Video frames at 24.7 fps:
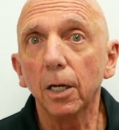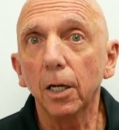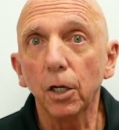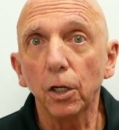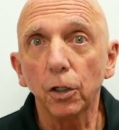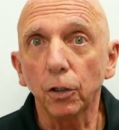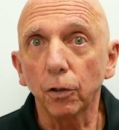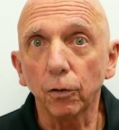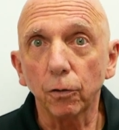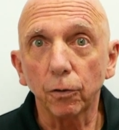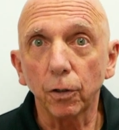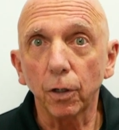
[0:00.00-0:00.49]

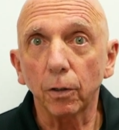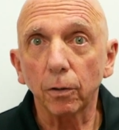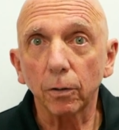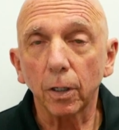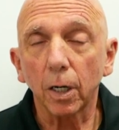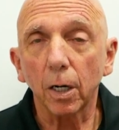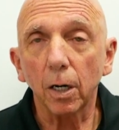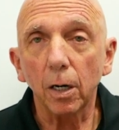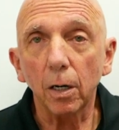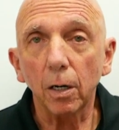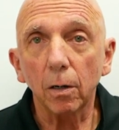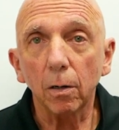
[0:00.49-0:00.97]
You don't
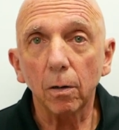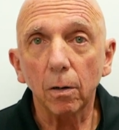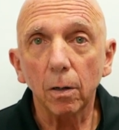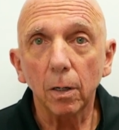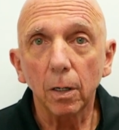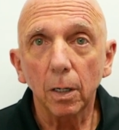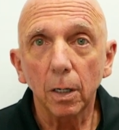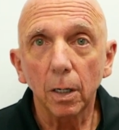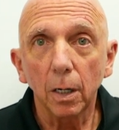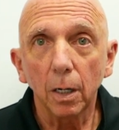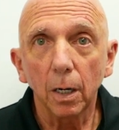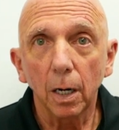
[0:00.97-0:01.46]
go,
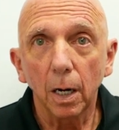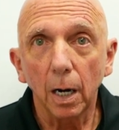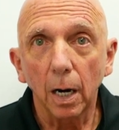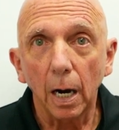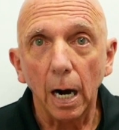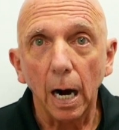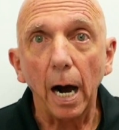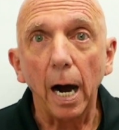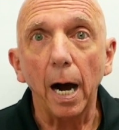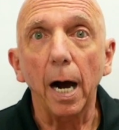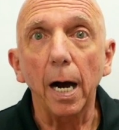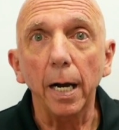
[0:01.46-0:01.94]

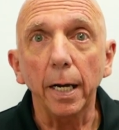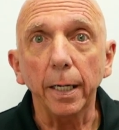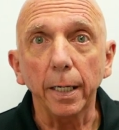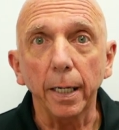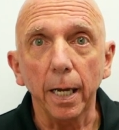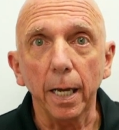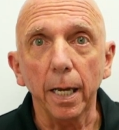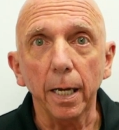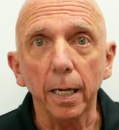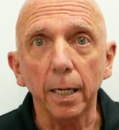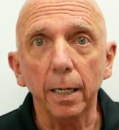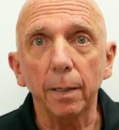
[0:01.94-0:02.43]
I
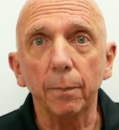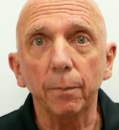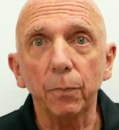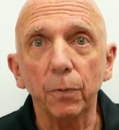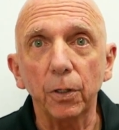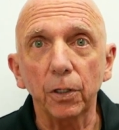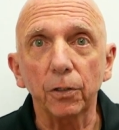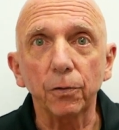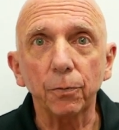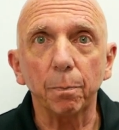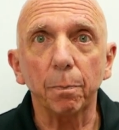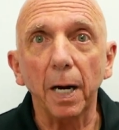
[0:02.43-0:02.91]
am
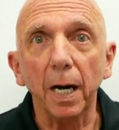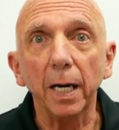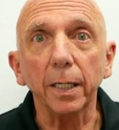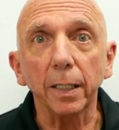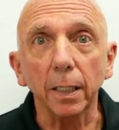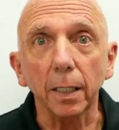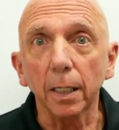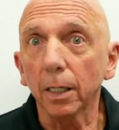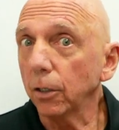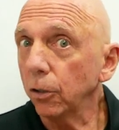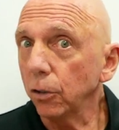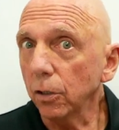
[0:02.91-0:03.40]
this body.
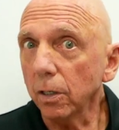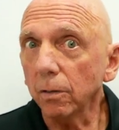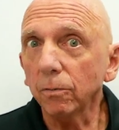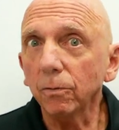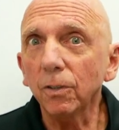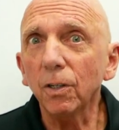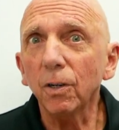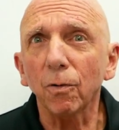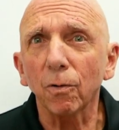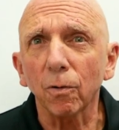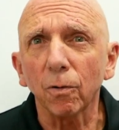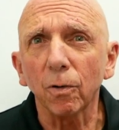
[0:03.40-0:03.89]
No,
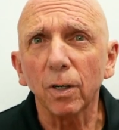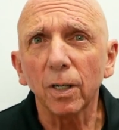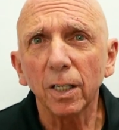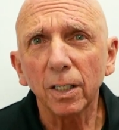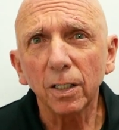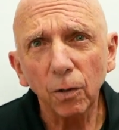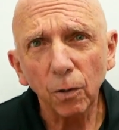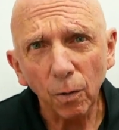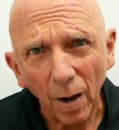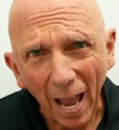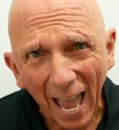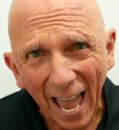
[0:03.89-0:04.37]
no, you
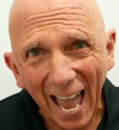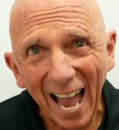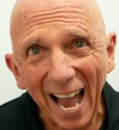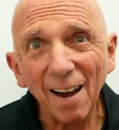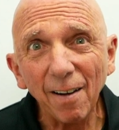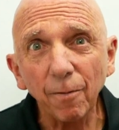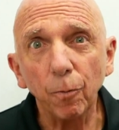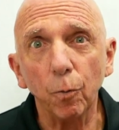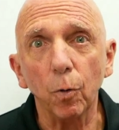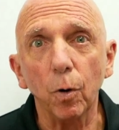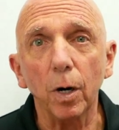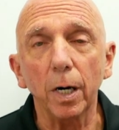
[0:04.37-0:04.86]
have
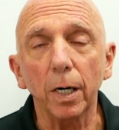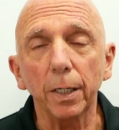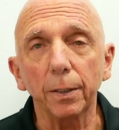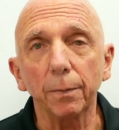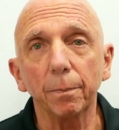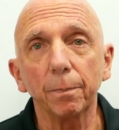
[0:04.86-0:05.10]
one.